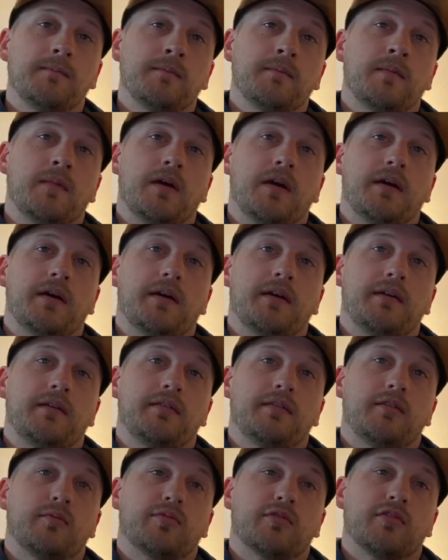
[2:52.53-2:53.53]

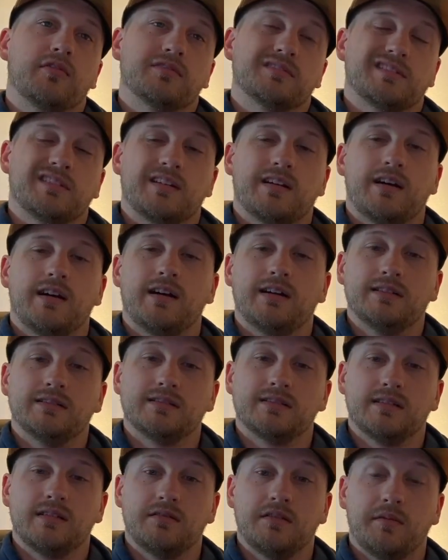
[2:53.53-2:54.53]
the pros and
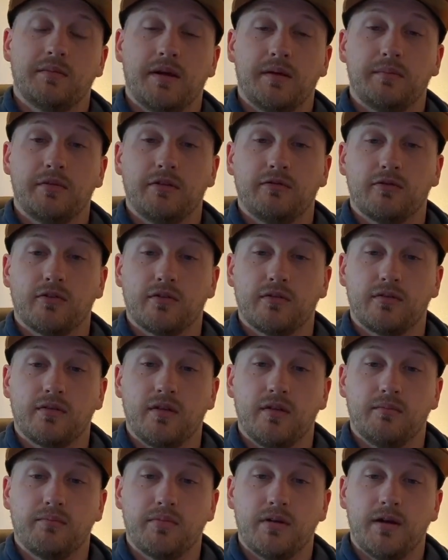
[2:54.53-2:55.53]
cons, then they might be worth
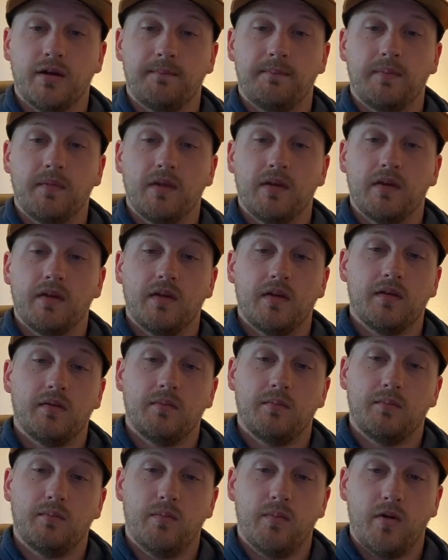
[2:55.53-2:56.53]
it. But
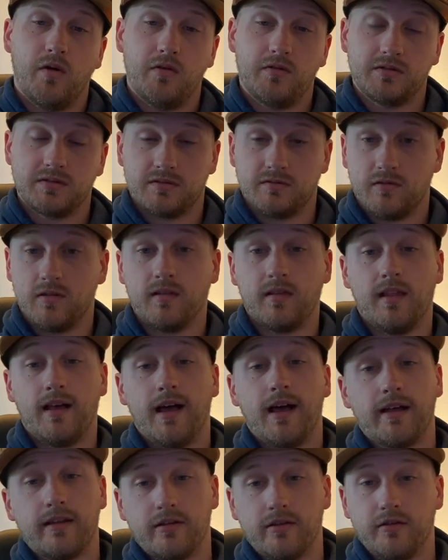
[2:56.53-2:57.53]
most or a
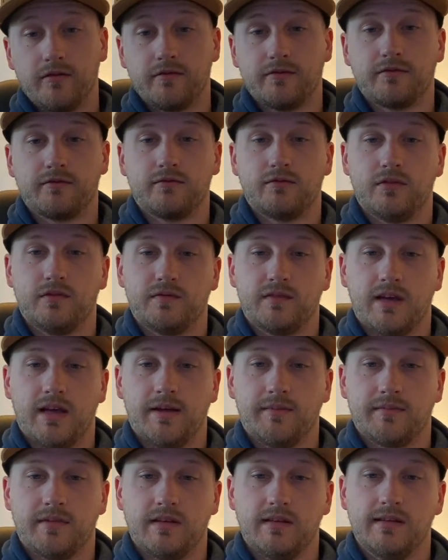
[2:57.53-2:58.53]
lot of
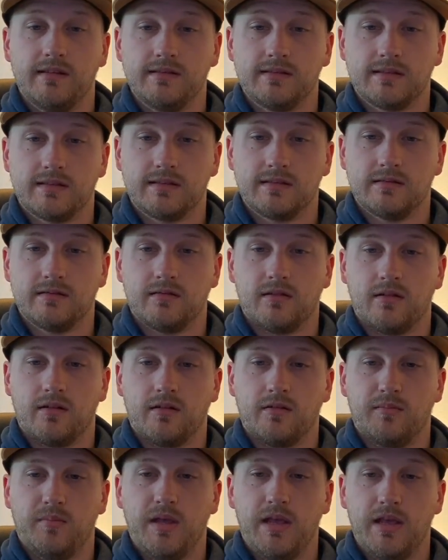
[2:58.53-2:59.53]
rooftop tents
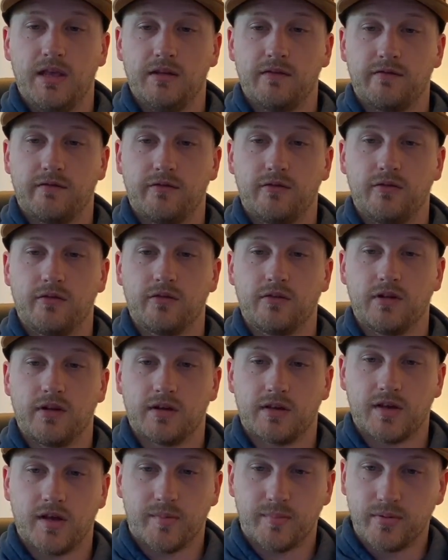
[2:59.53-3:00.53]
are made for a
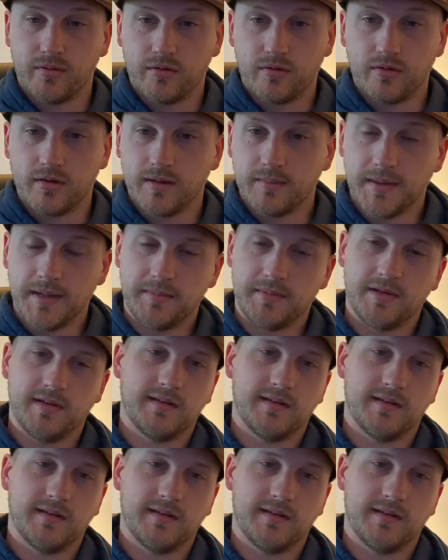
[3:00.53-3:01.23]
couple and maybe a